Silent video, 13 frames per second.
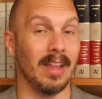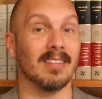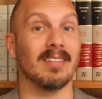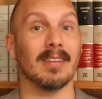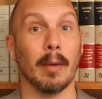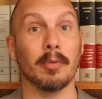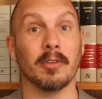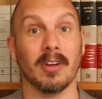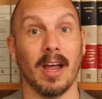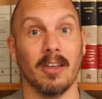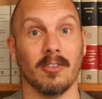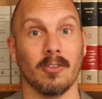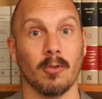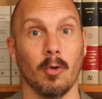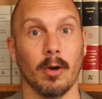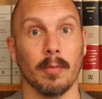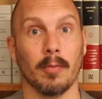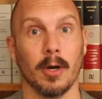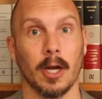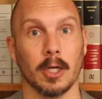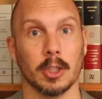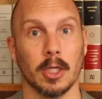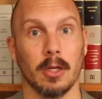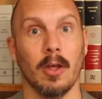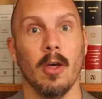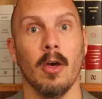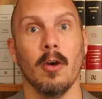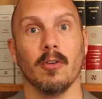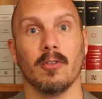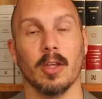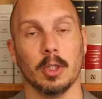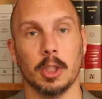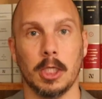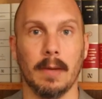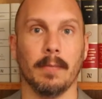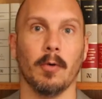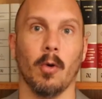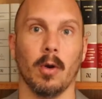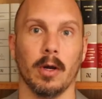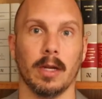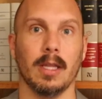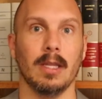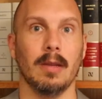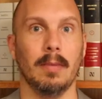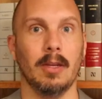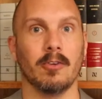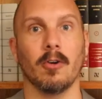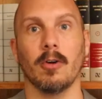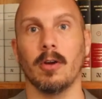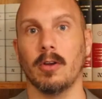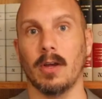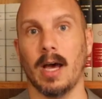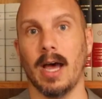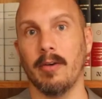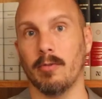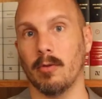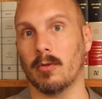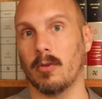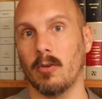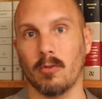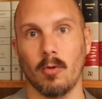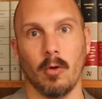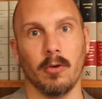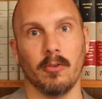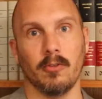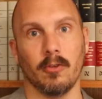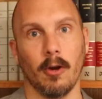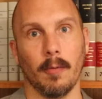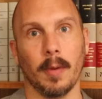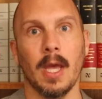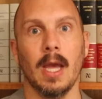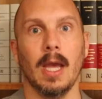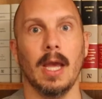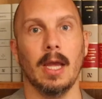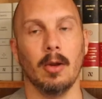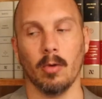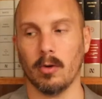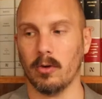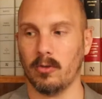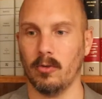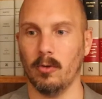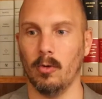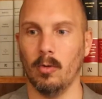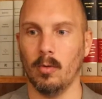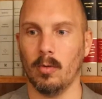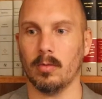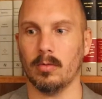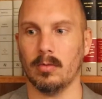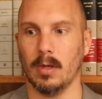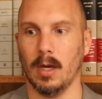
It subsidizes corn production so that cheap corn can then be turned into high fructose corn syrup in order to